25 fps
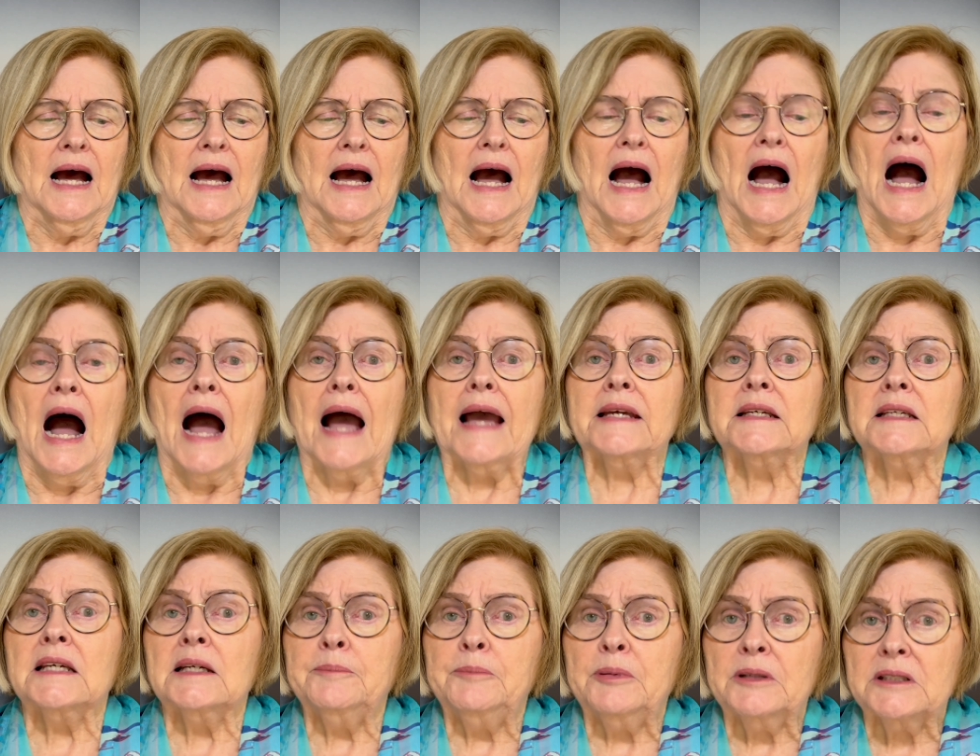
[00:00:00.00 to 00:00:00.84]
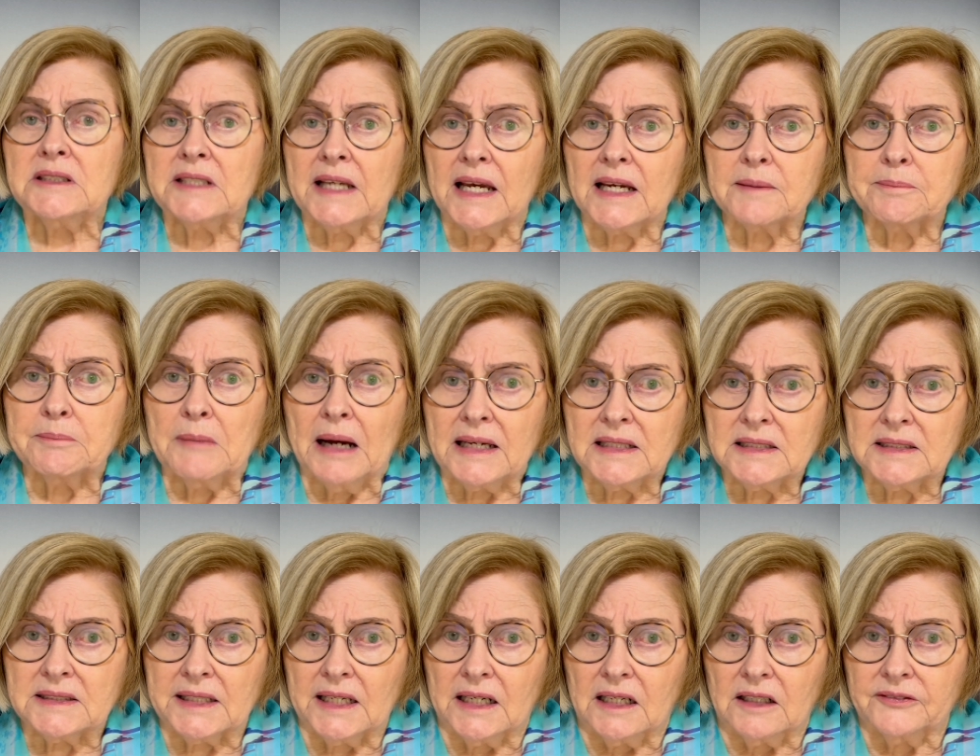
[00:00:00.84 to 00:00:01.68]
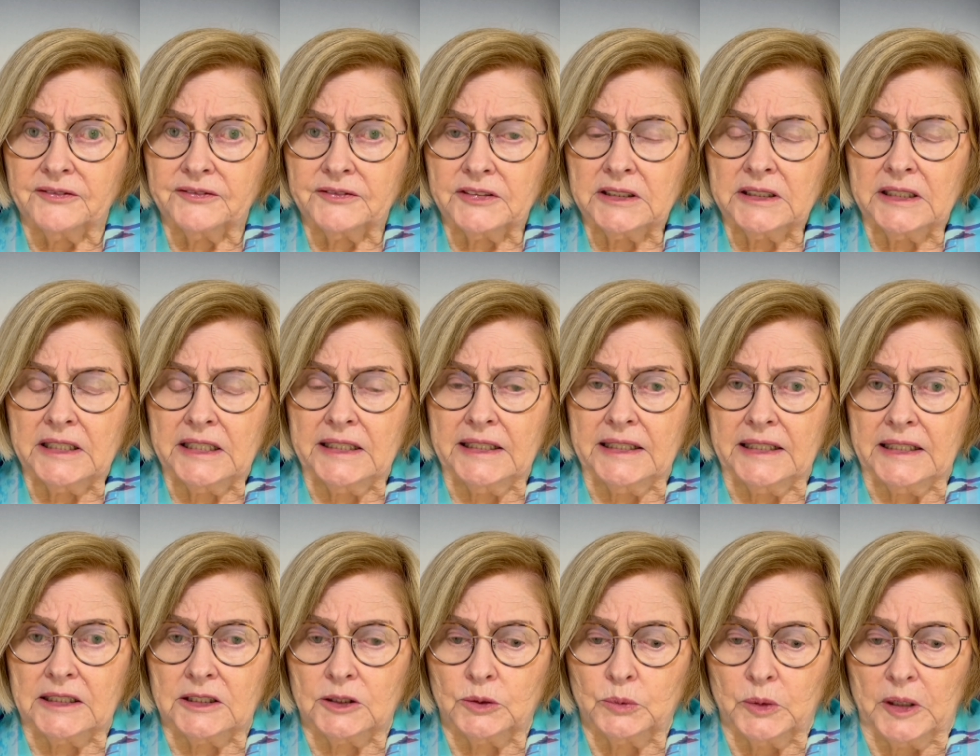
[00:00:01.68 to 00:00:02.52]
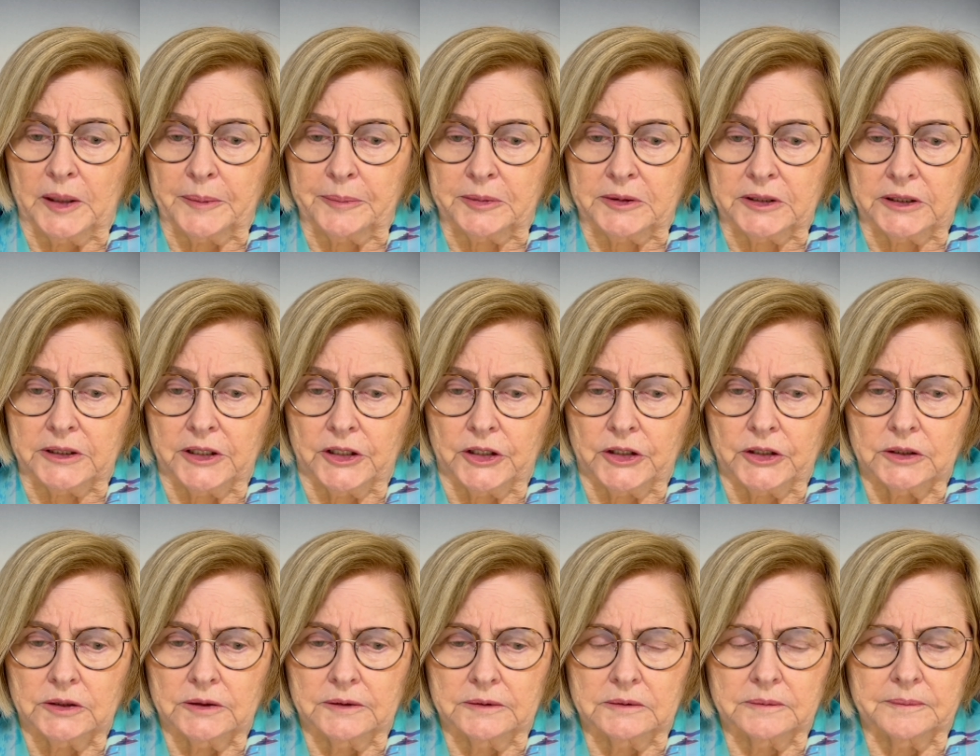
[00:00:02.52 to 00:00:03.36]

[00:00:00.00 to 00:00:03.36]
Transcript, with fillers: I can protect myself, he interrupted her.